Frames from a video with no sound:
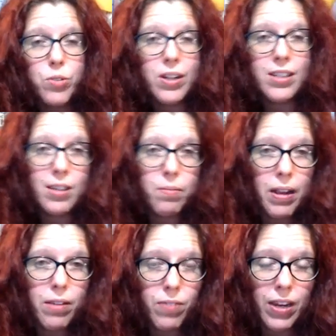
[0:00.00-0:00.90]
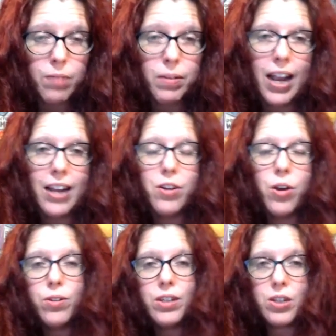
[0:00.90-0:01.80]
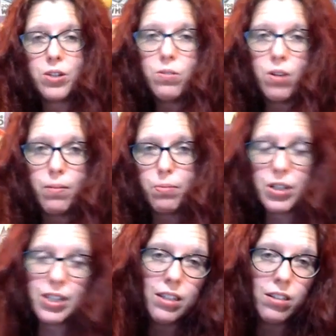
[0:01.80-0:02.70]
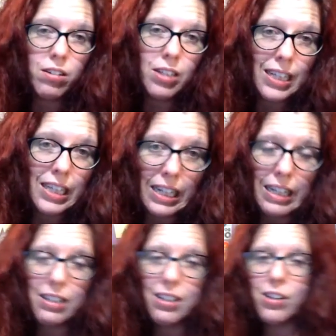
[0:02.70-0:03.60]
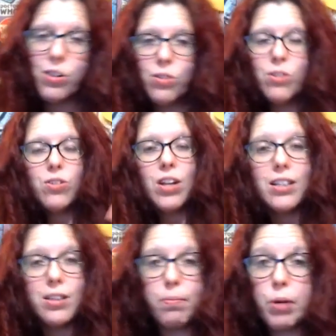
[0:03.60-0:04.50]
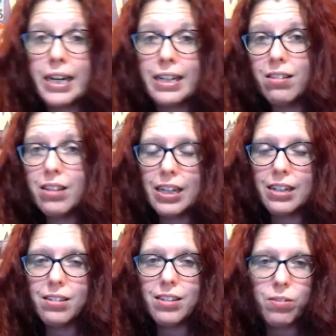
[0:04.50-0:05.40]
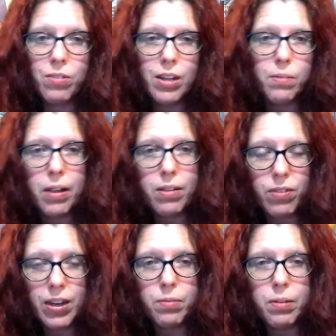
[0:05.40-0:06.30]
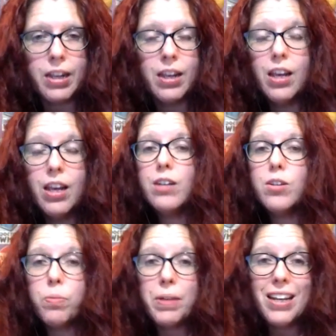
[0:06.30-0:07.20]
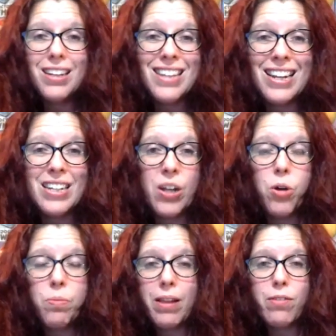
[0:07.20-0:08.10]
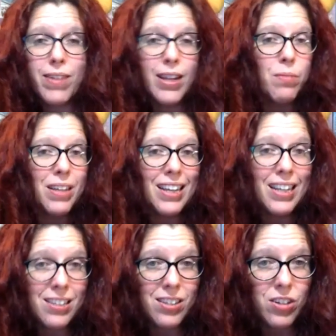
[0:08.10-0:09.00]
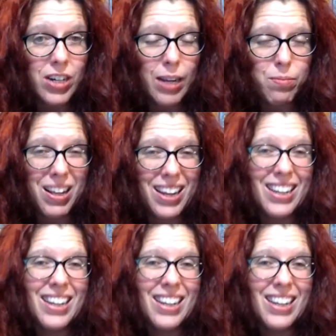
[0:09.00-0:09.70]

runs in my family. I know the two aren't particularly linked. I know there's lots of brain things that run in my family. So because I know my family history, I'm like,